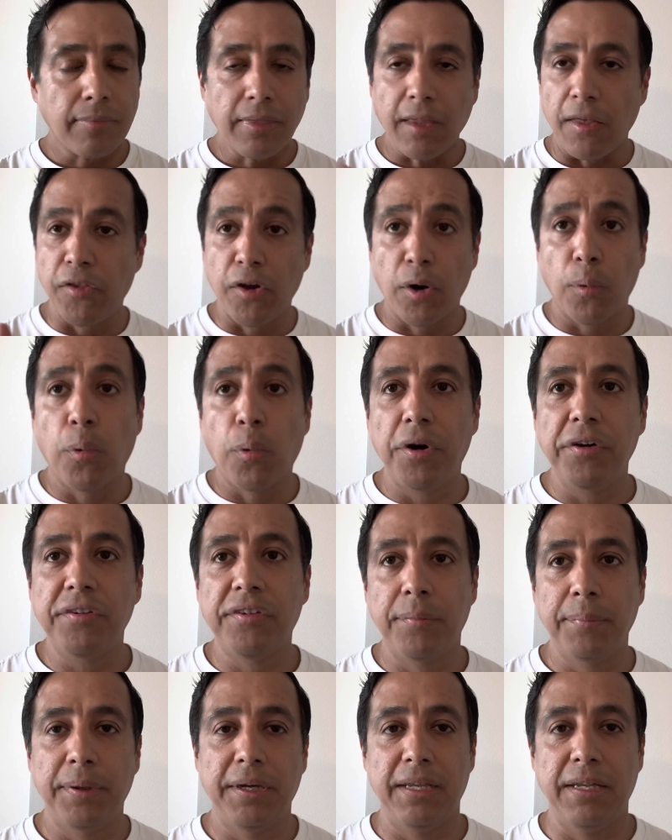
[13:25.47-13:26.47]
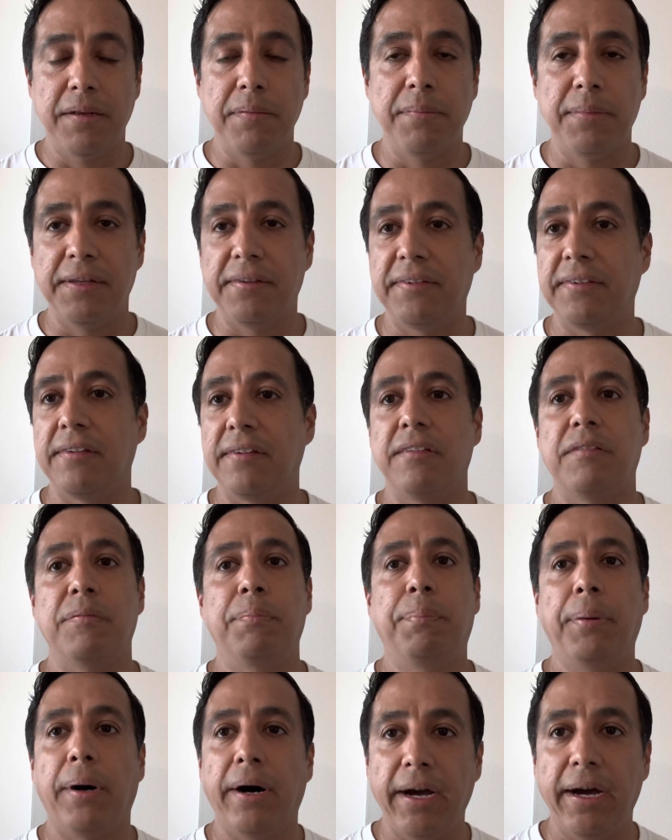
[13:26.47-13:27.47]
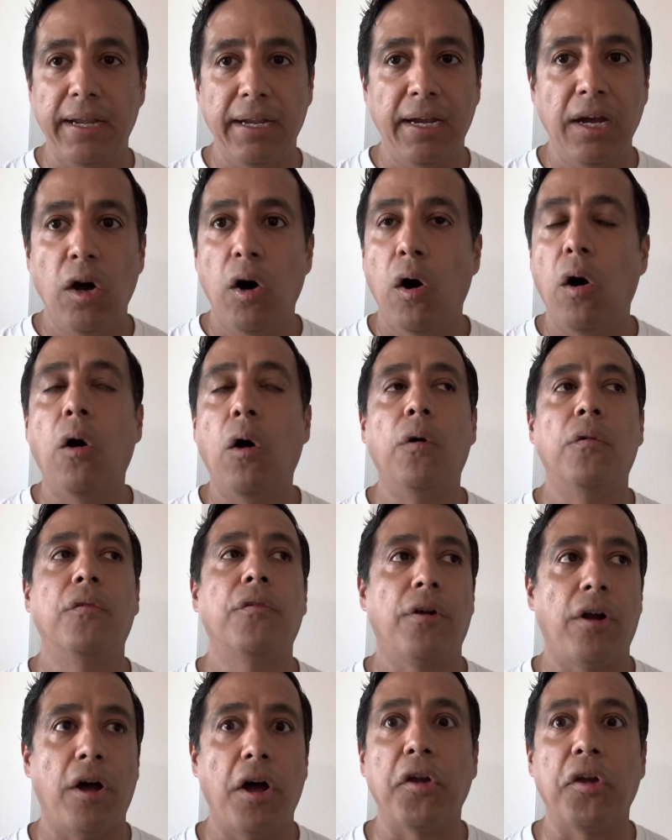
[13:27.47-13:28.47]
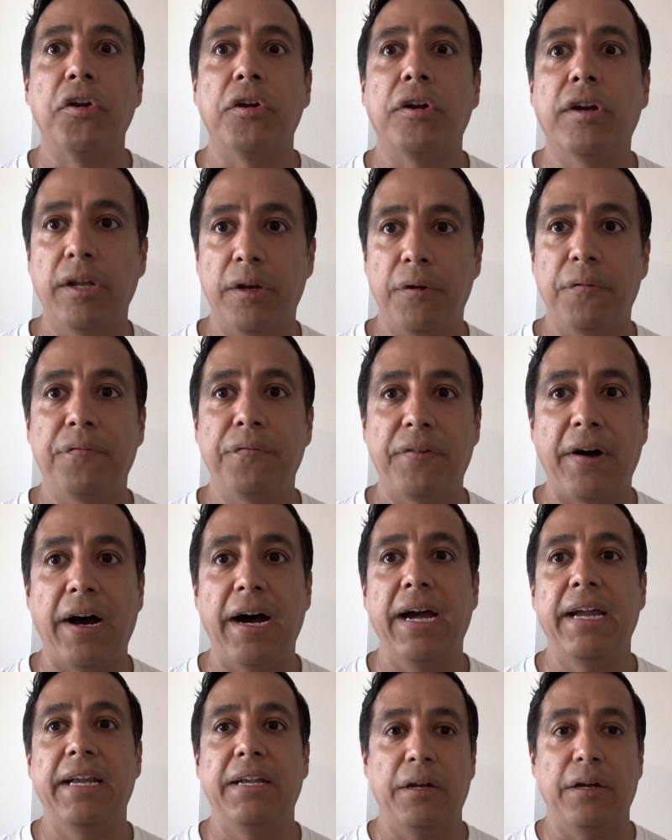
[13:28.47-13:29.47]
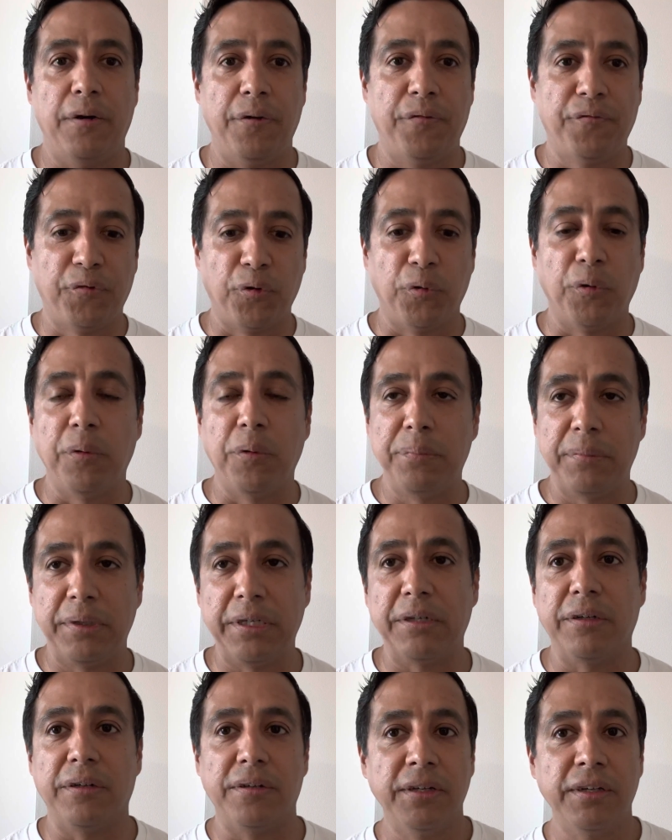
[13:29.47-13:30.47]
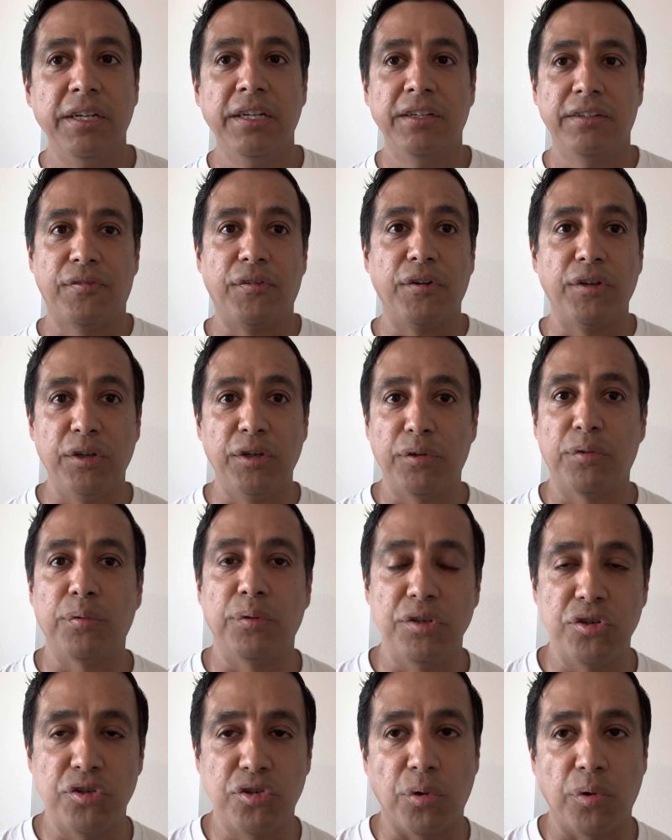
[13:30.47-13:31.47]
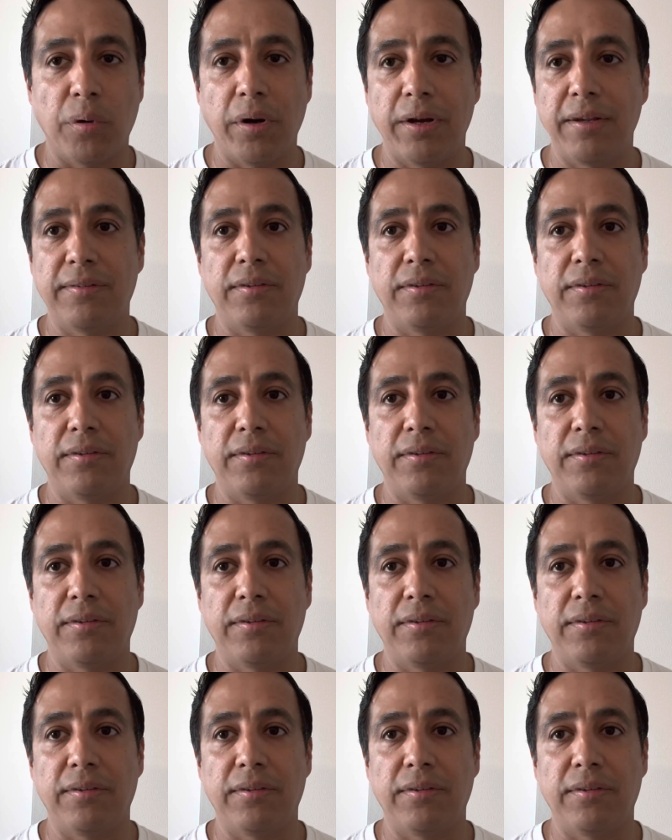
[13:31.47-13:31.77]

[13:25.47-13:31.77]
There were some hit and misses, but overall, you're gonna find a full meal for you to enjoy.